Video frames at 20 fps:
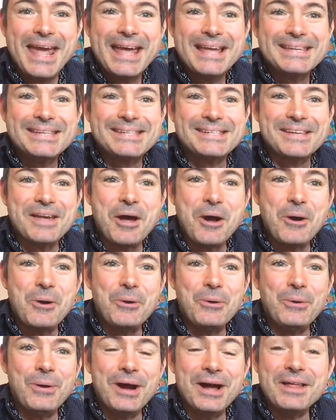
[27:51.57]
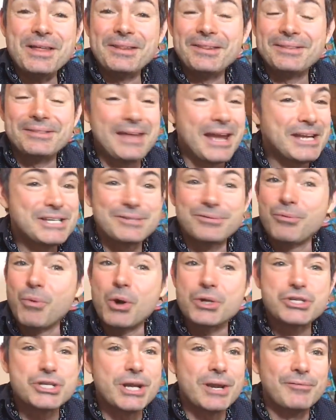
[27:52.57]
So thanks for
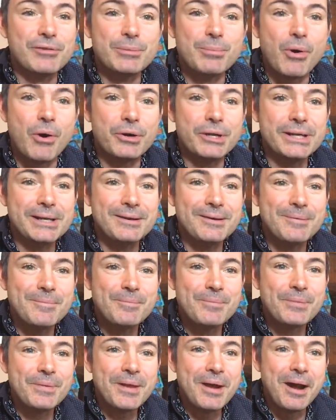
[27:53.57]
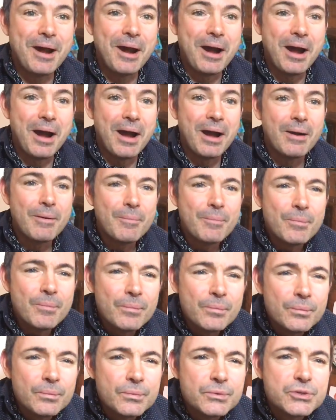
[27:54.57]
watching, everybody. Jula
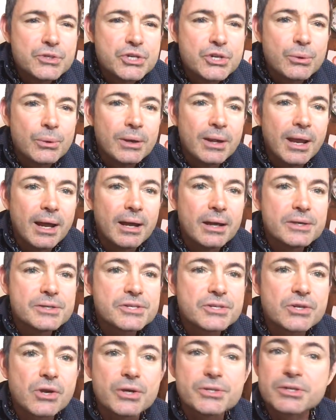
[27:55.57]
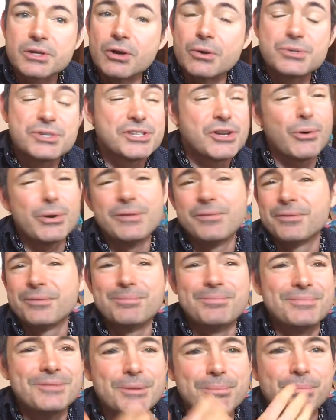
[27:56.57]
Shosko, sorry for
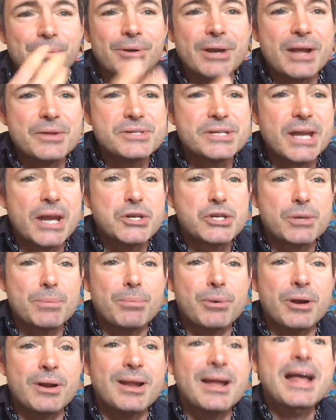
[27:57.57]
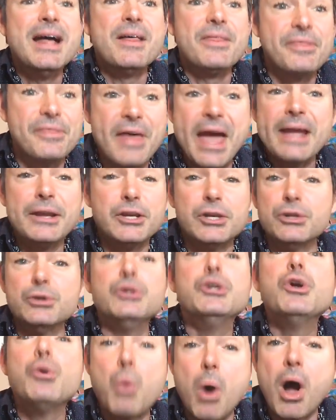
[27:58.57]
the pronunciation, but thank you.
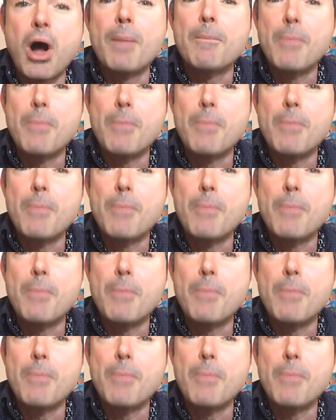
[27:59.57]
You are